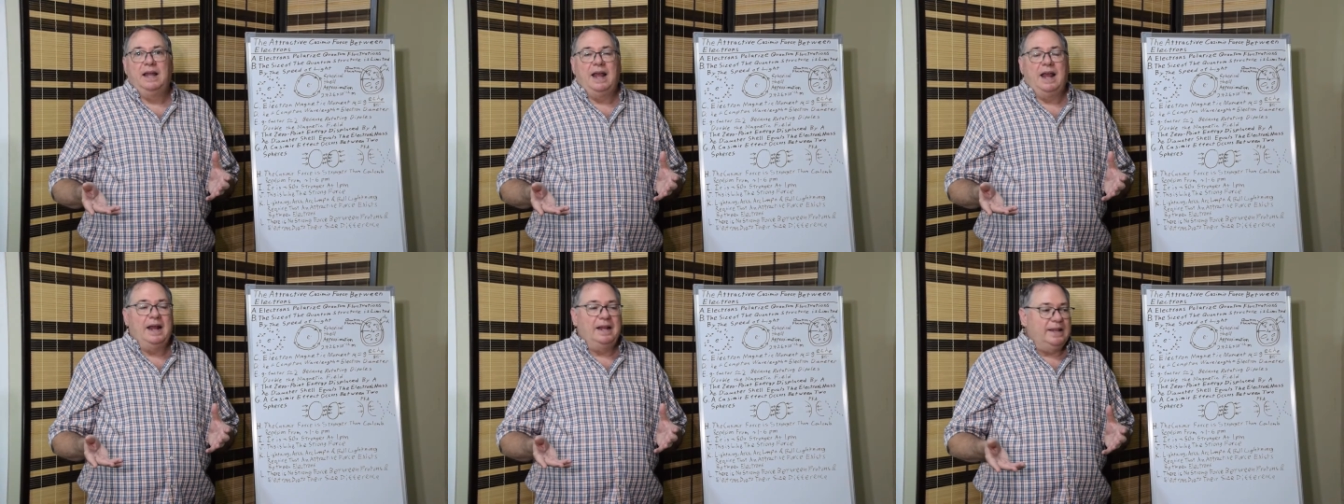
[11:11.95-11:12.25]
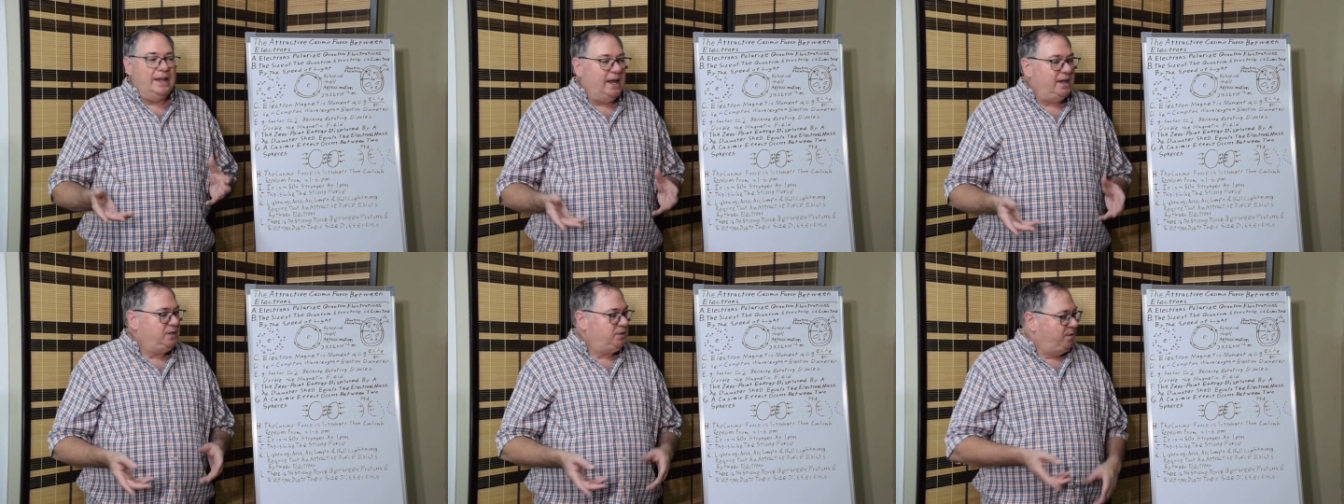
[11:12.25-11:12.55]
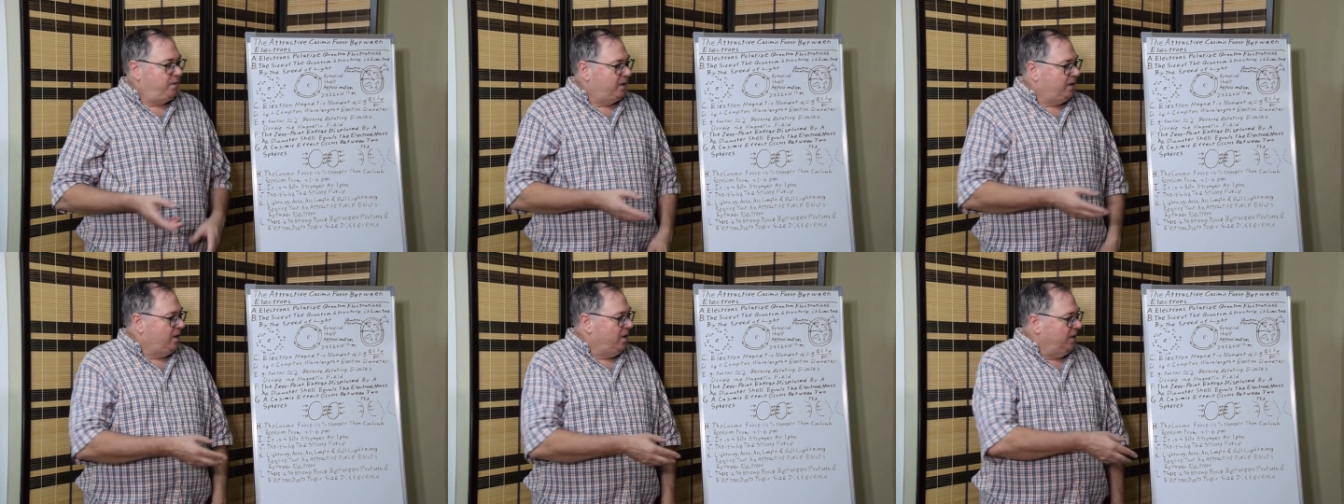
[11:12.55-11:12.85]
And that's
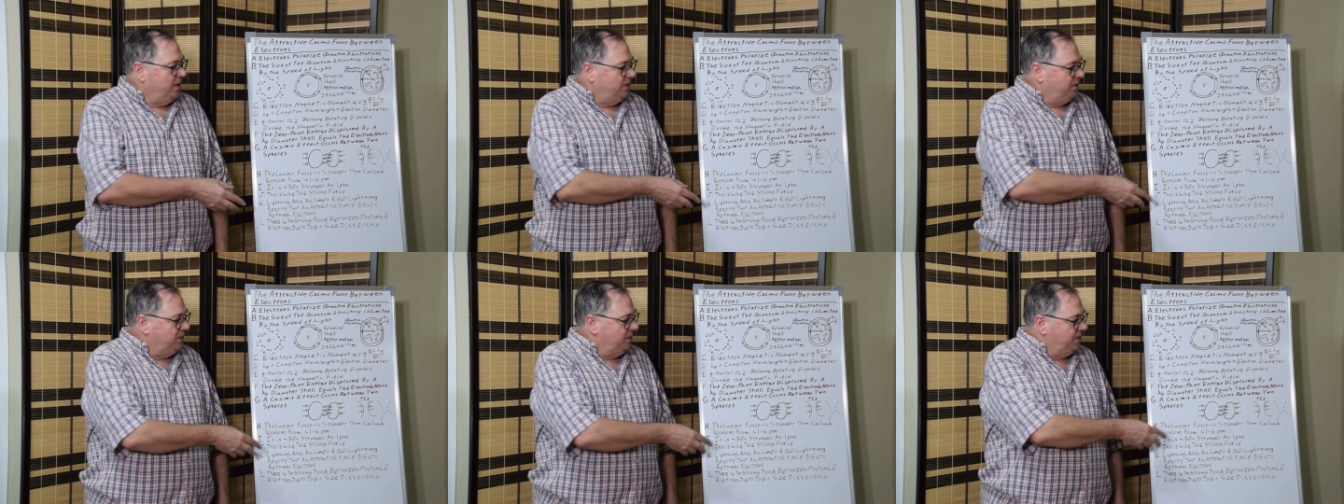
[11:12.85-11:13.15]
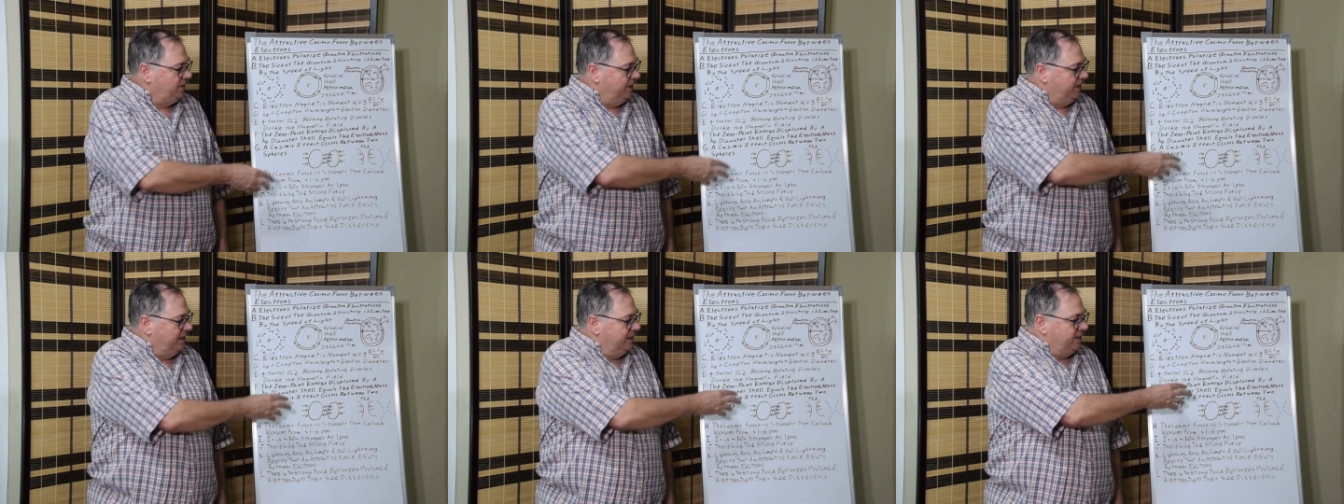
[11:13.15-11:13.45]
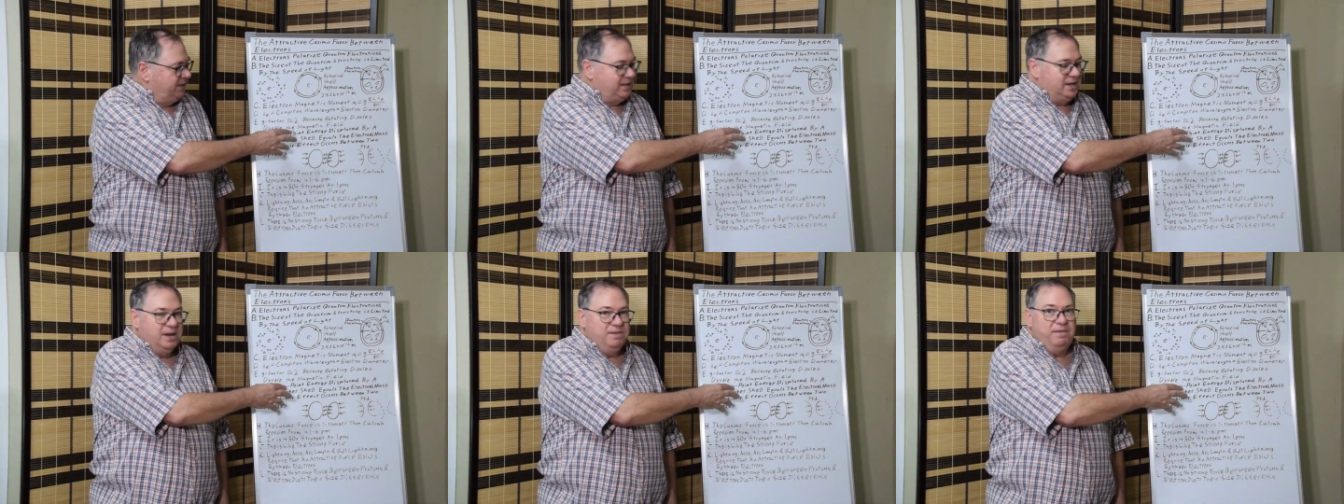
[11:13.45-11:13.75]
what causes
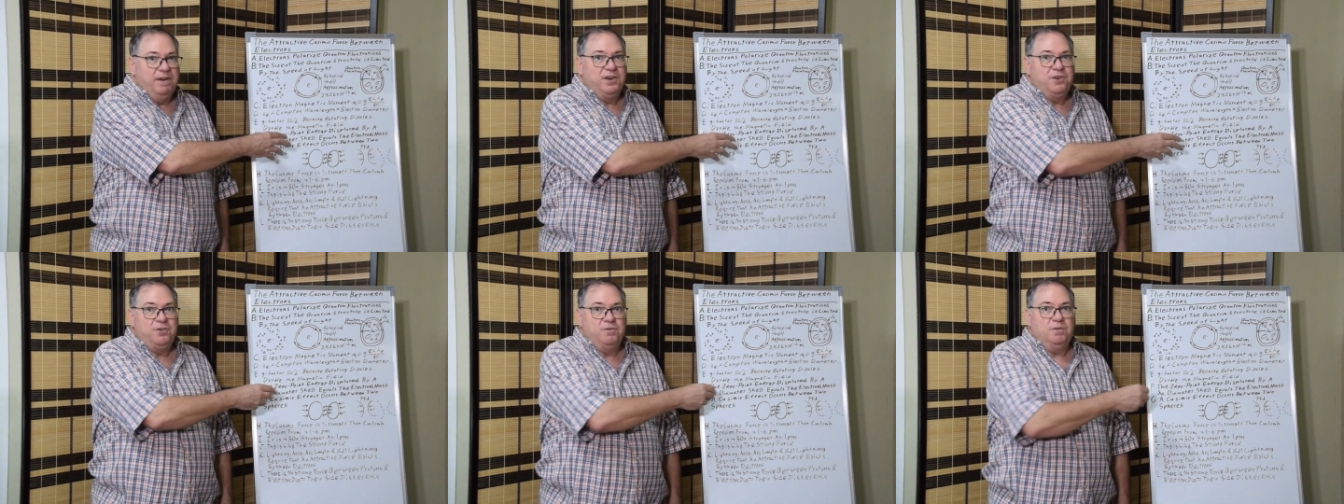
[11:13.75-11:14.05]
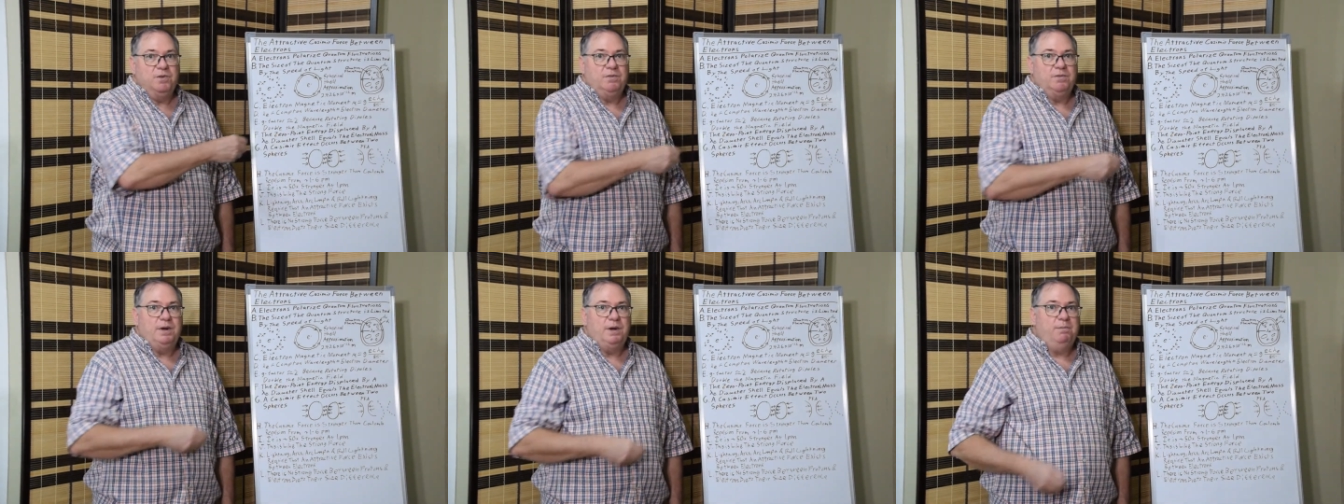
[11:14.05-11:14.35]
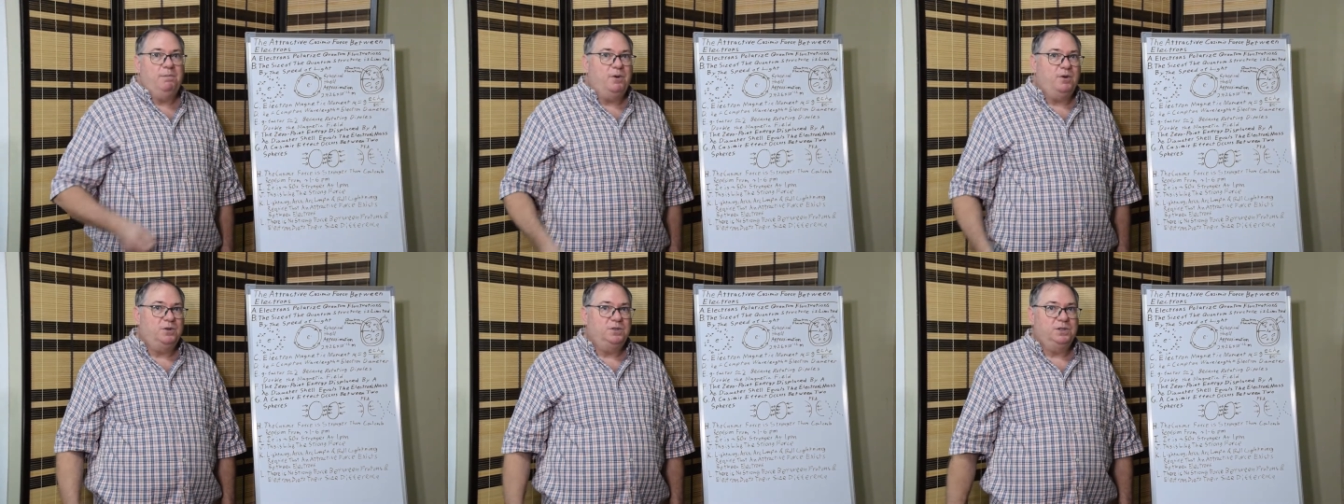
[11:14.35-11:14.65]
this eventual
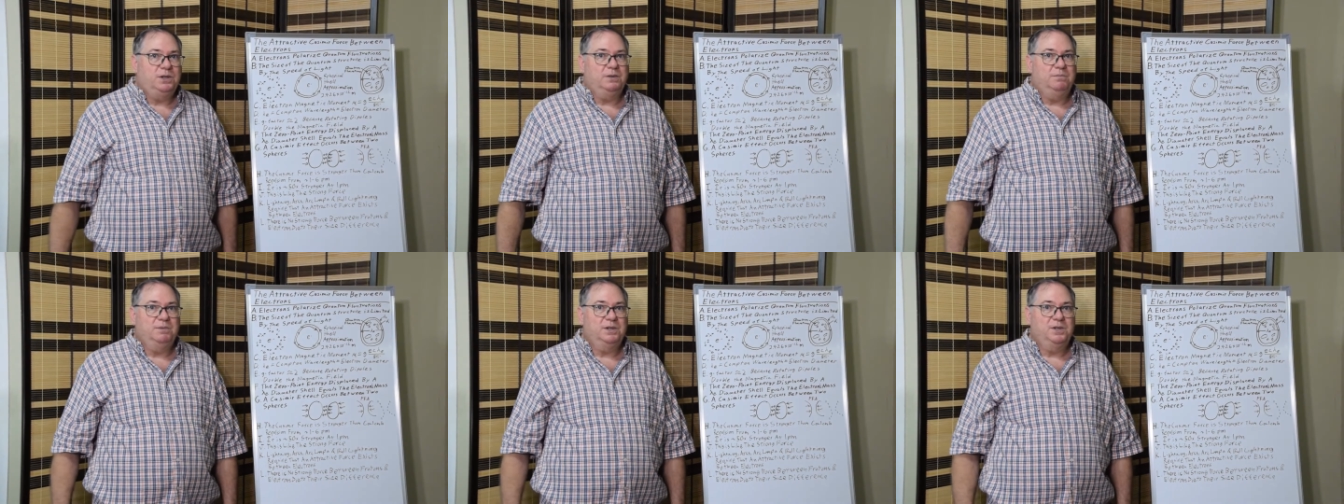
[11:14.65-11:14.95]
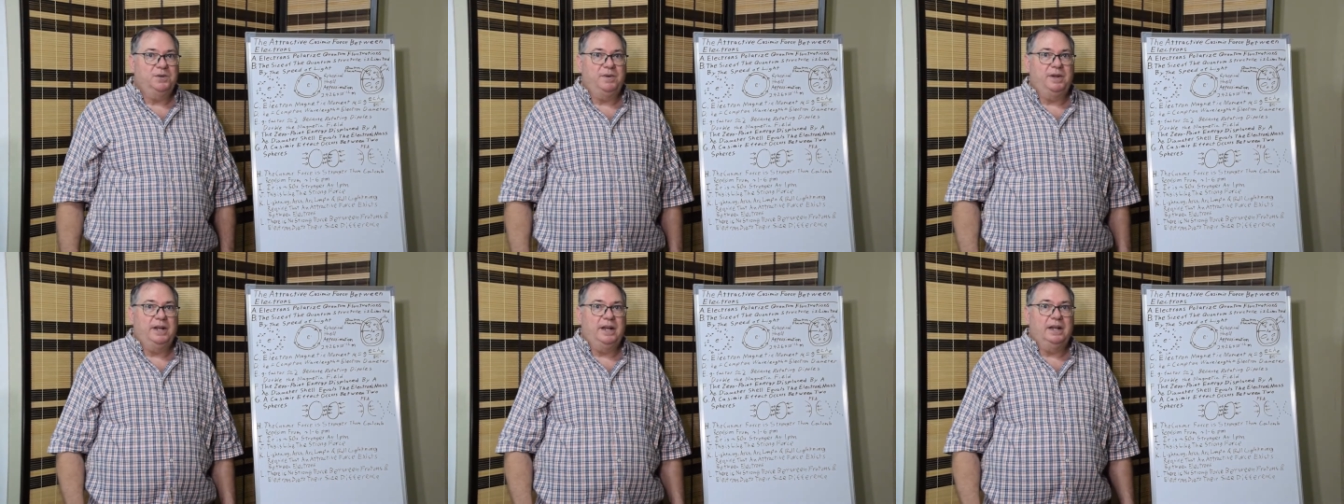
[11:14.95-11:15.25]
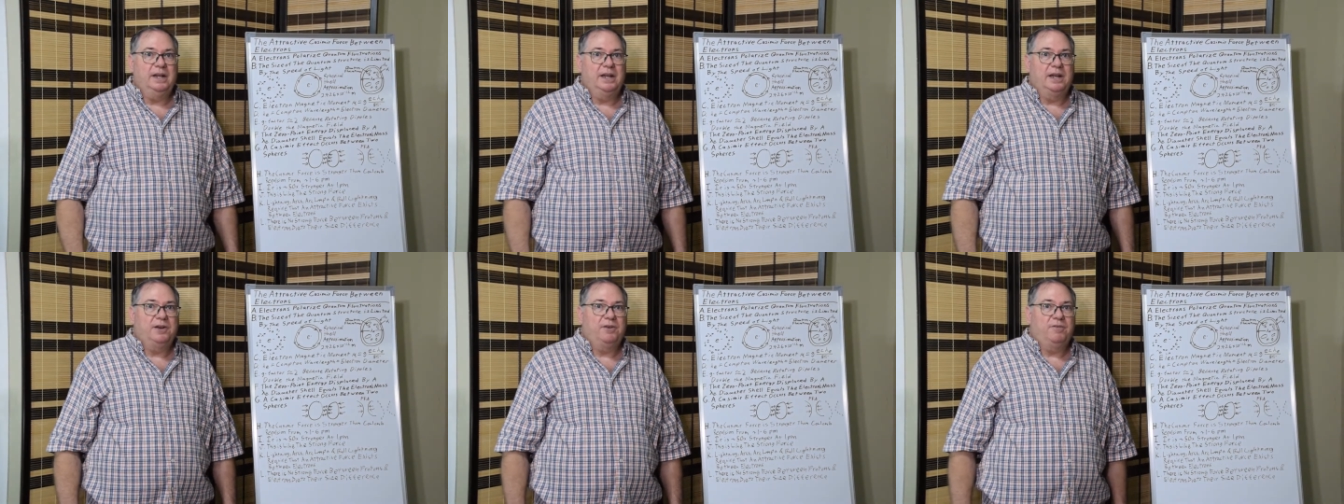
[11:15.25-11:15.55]
repulsion between the
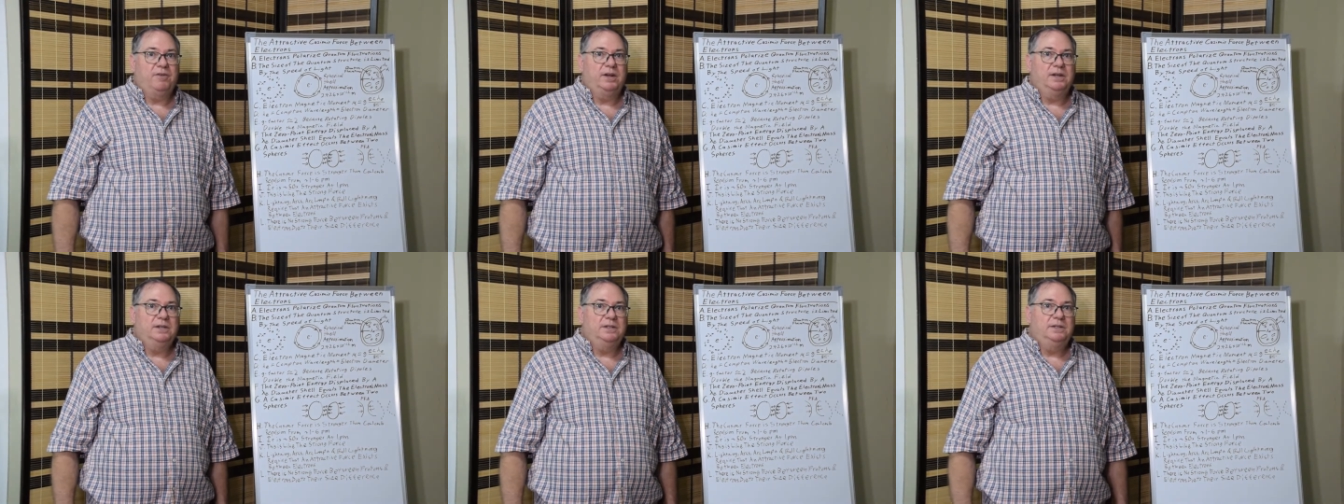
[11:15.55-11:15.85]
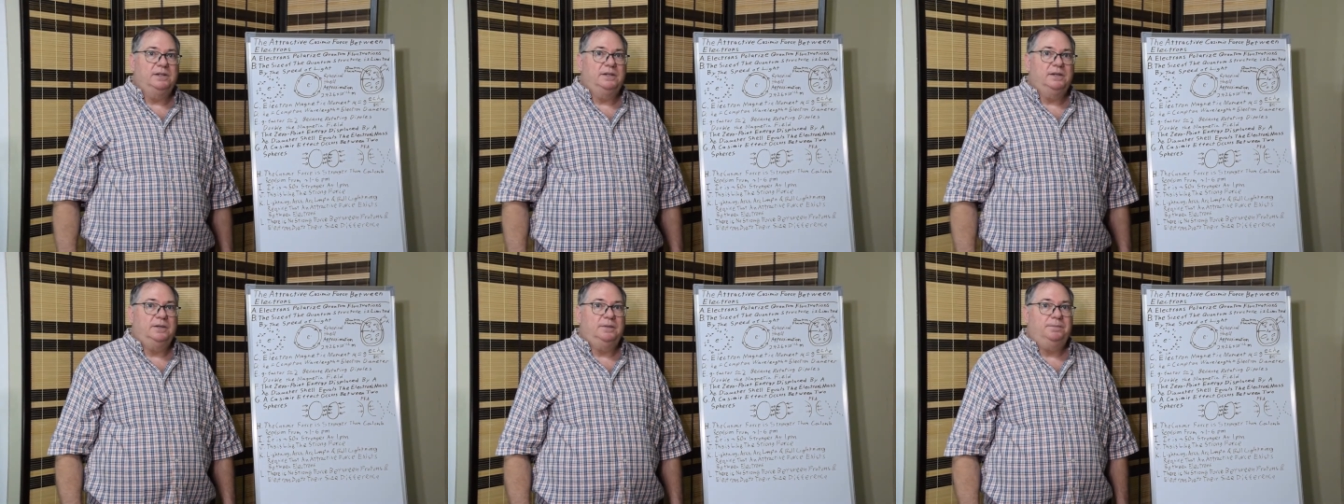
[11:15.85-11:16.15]
electrons.